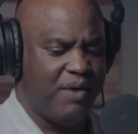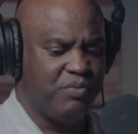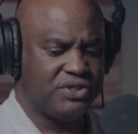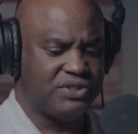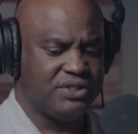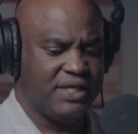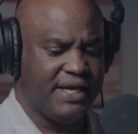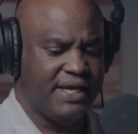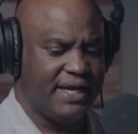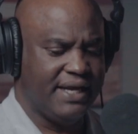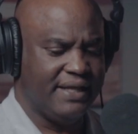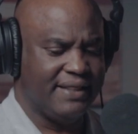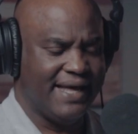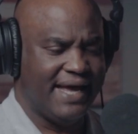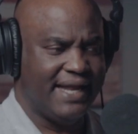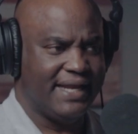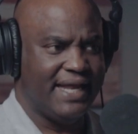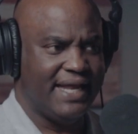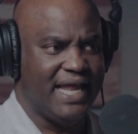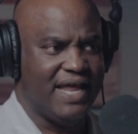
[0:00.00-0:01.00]
was thinking
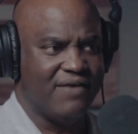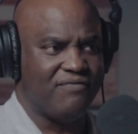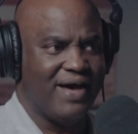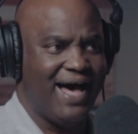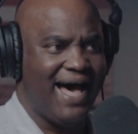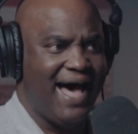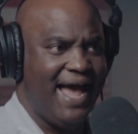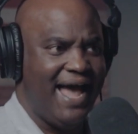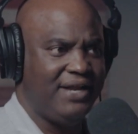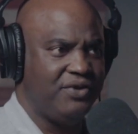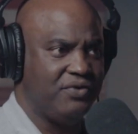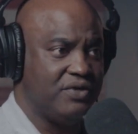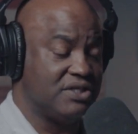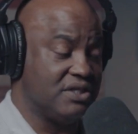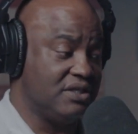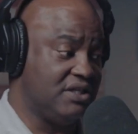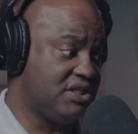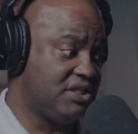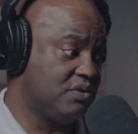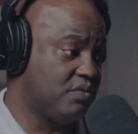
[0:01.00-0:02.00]
that if I do this,
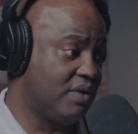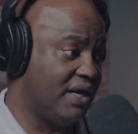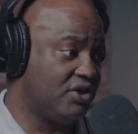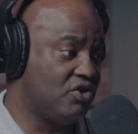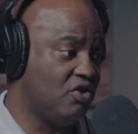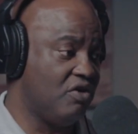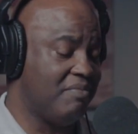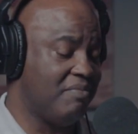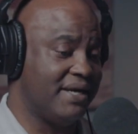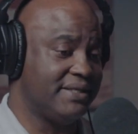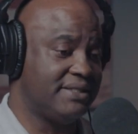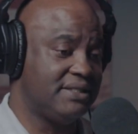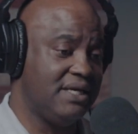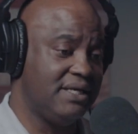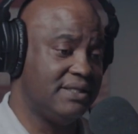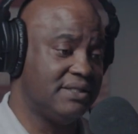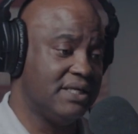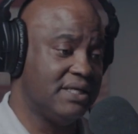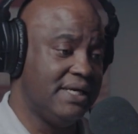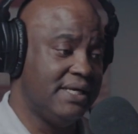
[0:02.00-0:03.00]
and this is what I told my
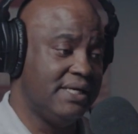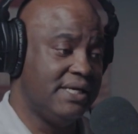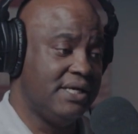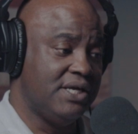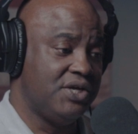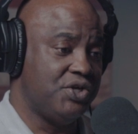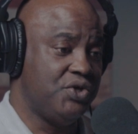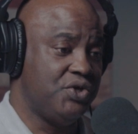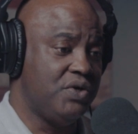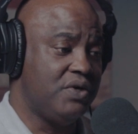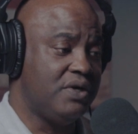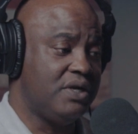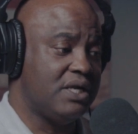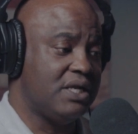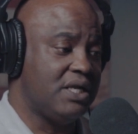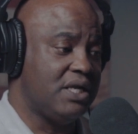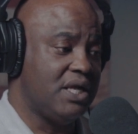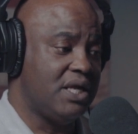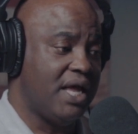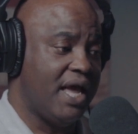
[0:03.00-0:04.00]
sons,
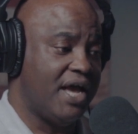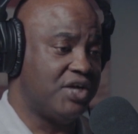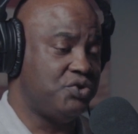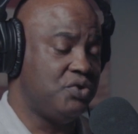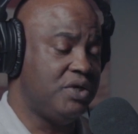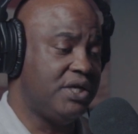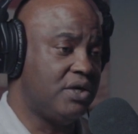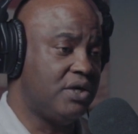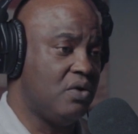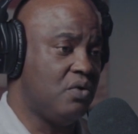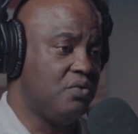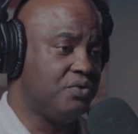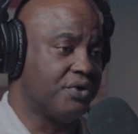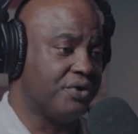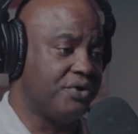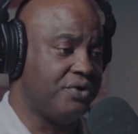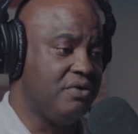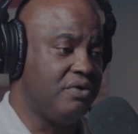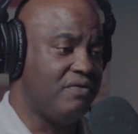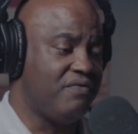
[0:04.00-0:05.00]
as you get older,
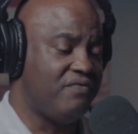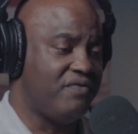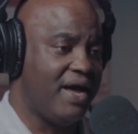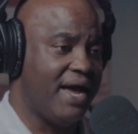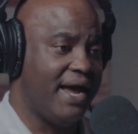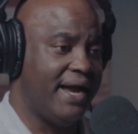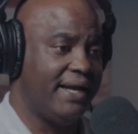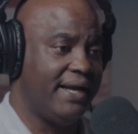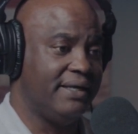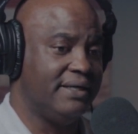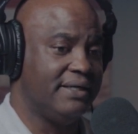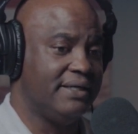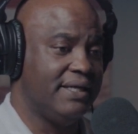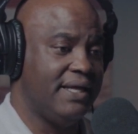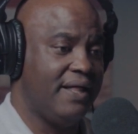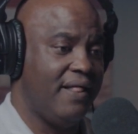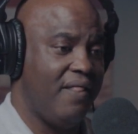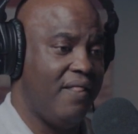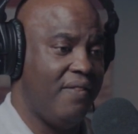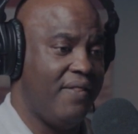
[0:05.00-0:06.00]
you'll find
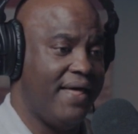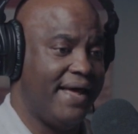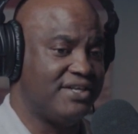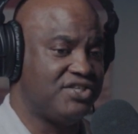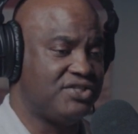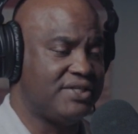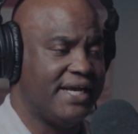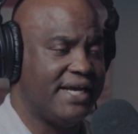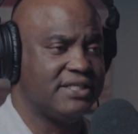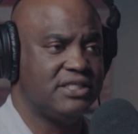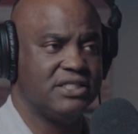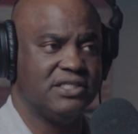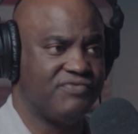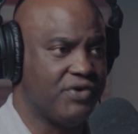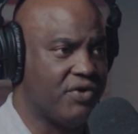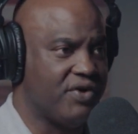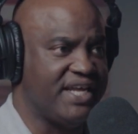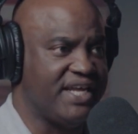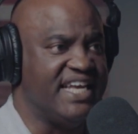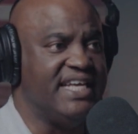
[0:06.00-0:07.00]
that sex is
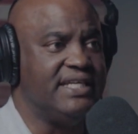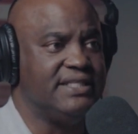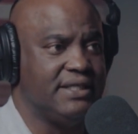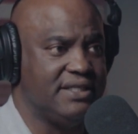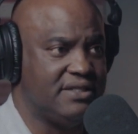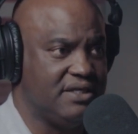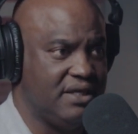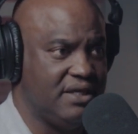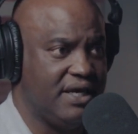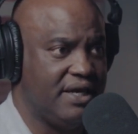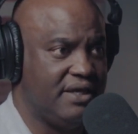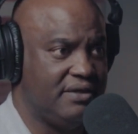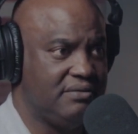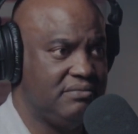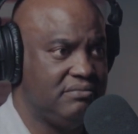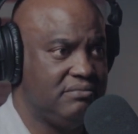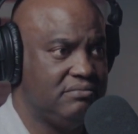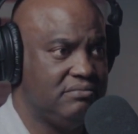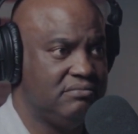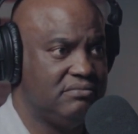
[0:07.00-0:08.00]
very easy to get.
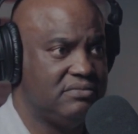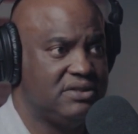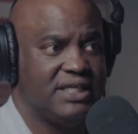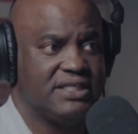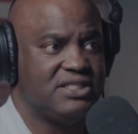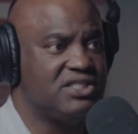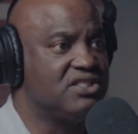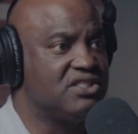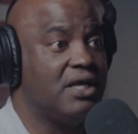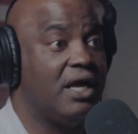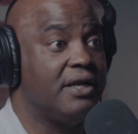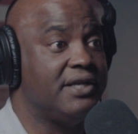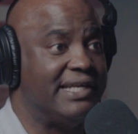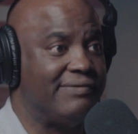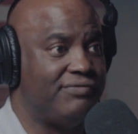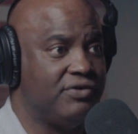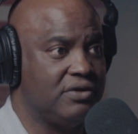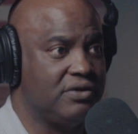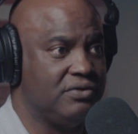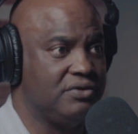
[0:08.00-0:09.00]
Sex is not
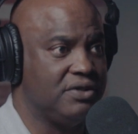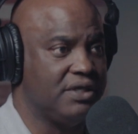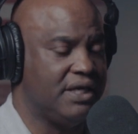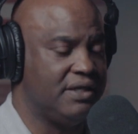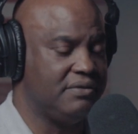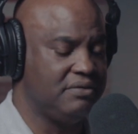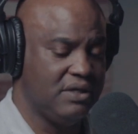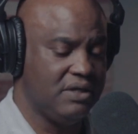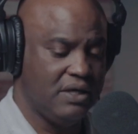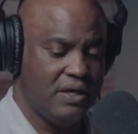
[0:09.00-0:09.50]
difficult to get